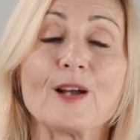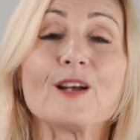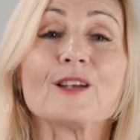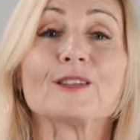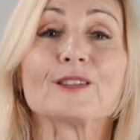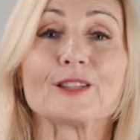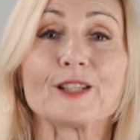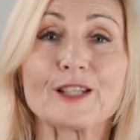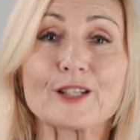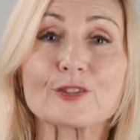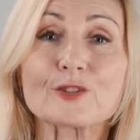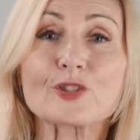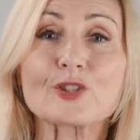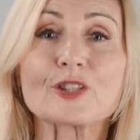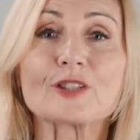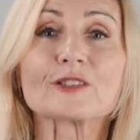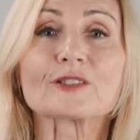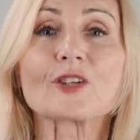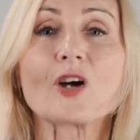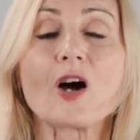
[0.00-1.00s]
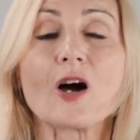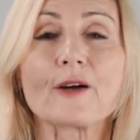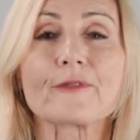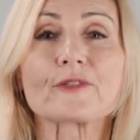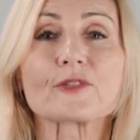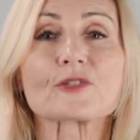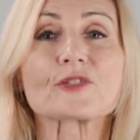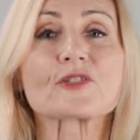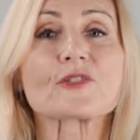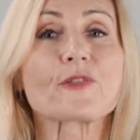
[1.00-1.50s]
LegalShield
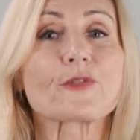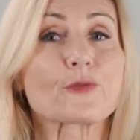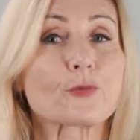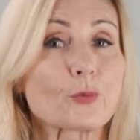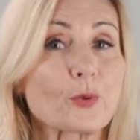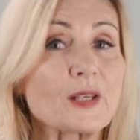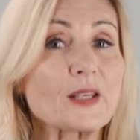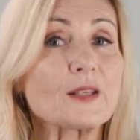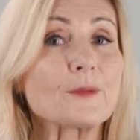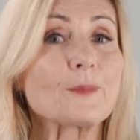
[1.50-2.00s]
offers 3